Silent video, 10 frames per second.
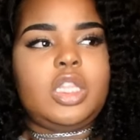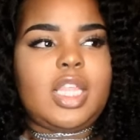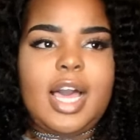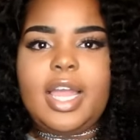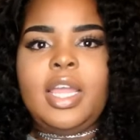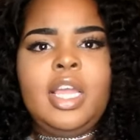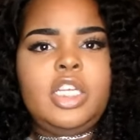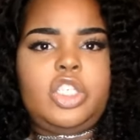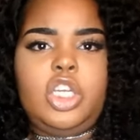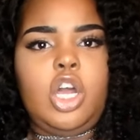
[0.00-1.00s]
thought,
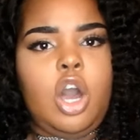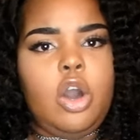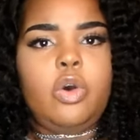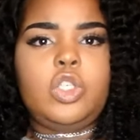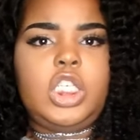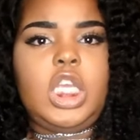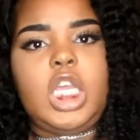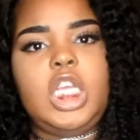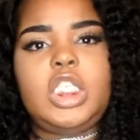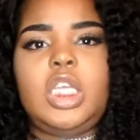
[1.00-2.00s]
she a hoe, she
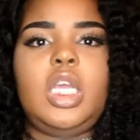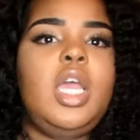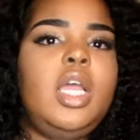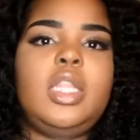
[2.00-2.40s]
easy.